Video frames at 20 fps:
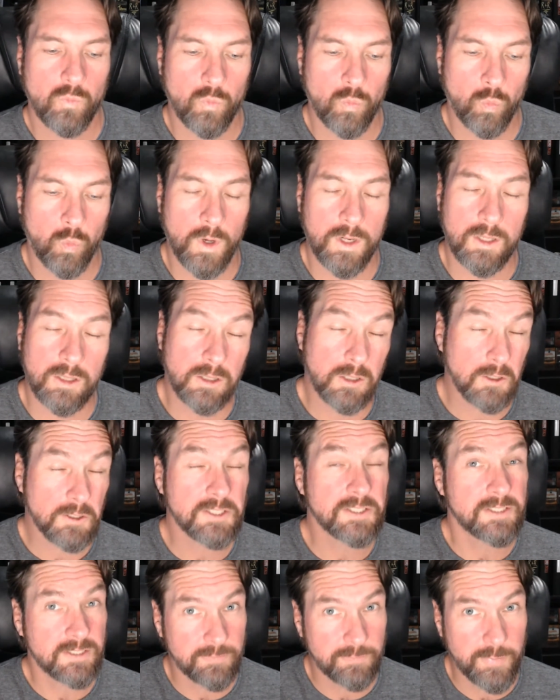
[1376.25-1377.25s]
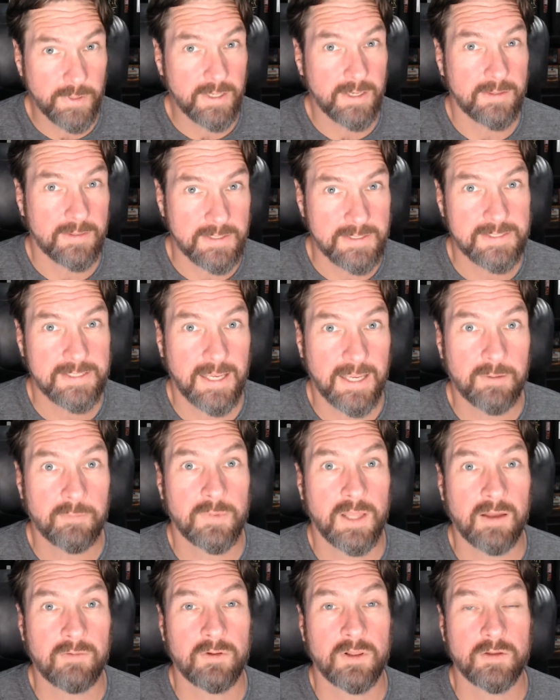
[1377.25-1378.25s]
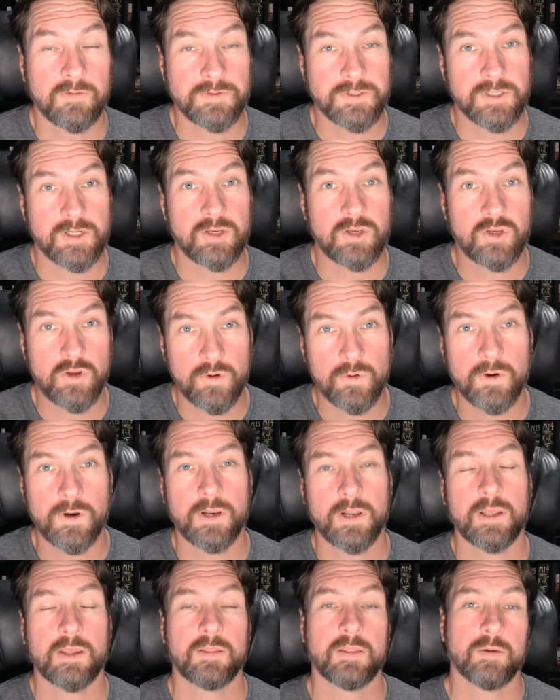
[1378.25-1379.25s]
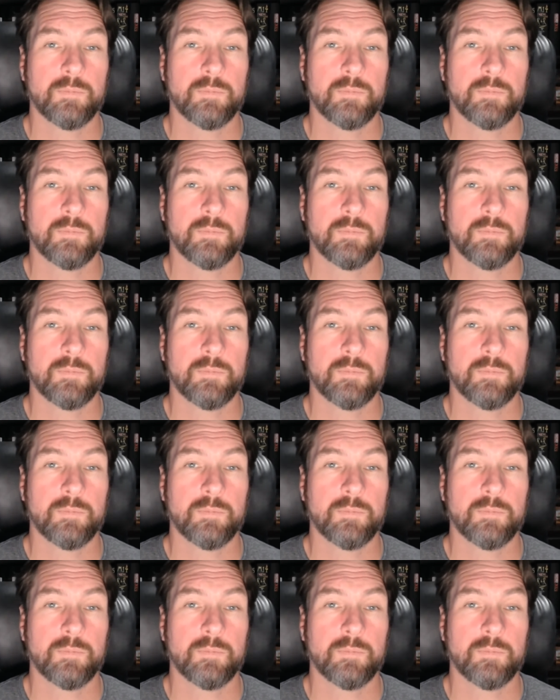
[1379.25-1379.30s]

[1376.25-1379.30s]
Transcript: what looks to be the same level of security